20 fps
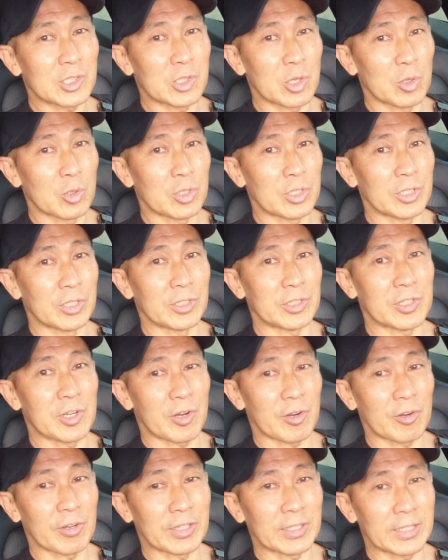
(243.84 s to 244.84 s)
so good
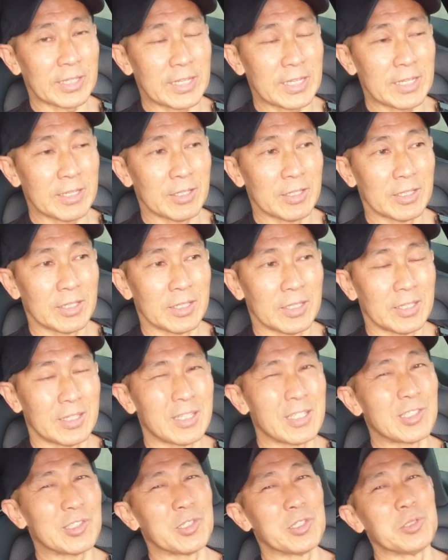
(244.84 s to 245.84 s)
currently,
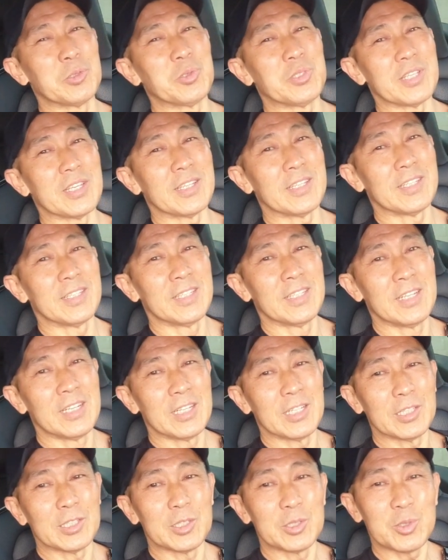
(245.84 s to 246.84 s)
is Lucid.
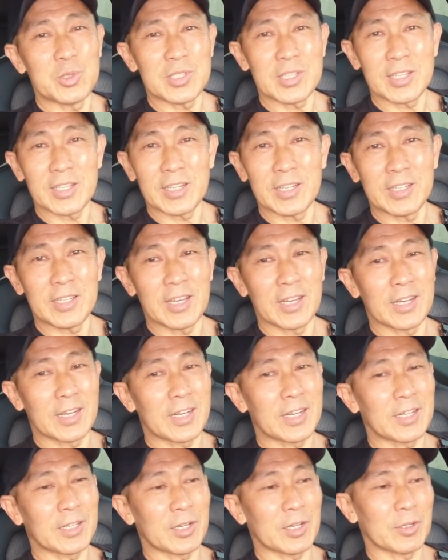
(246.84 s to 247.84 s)
Lucid,
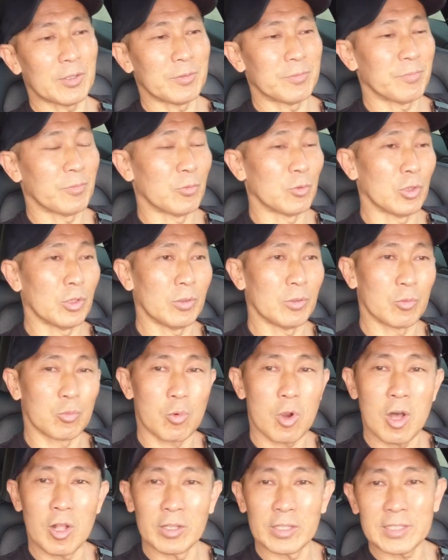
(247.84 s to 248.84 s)
uh,
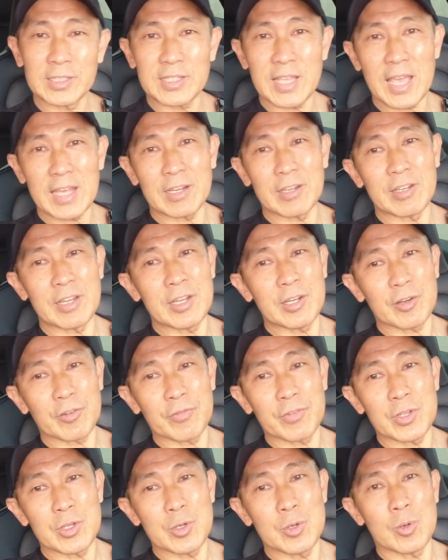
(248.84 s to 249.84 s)
Rawlinson had an
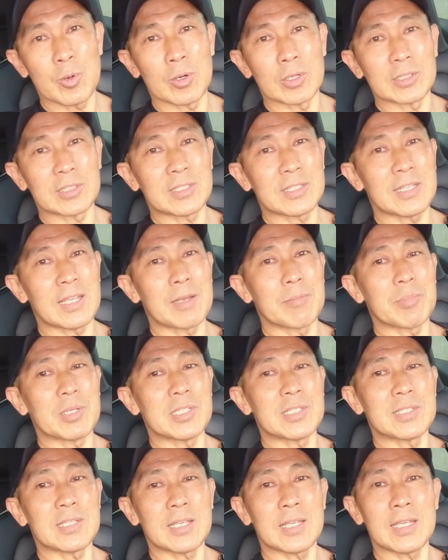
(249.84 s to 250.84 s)
interview on
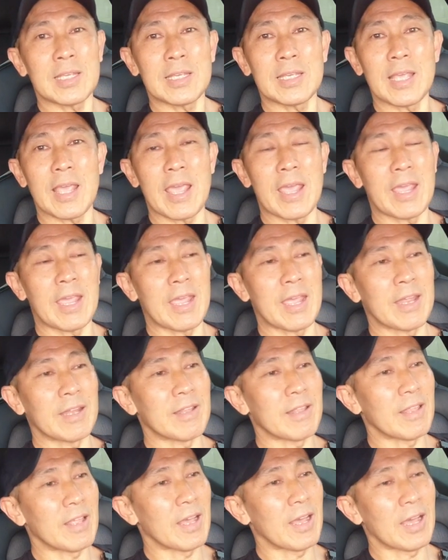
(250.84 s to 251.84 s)
CNBC,
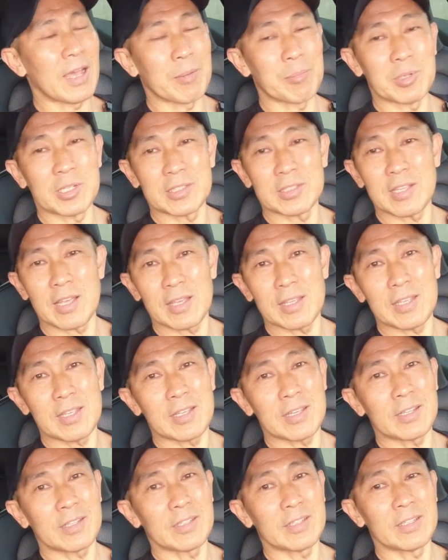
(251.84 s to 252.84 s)
and I'm going to tell
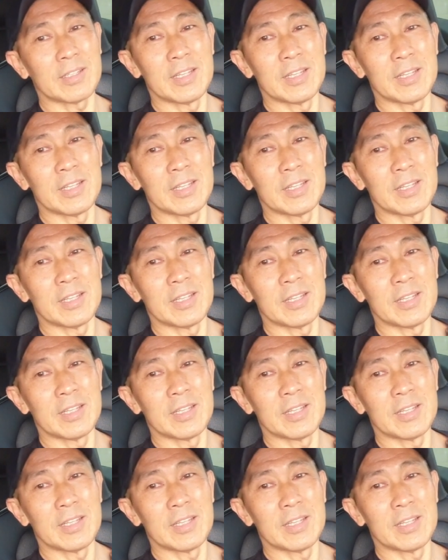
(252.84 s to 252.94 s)
you,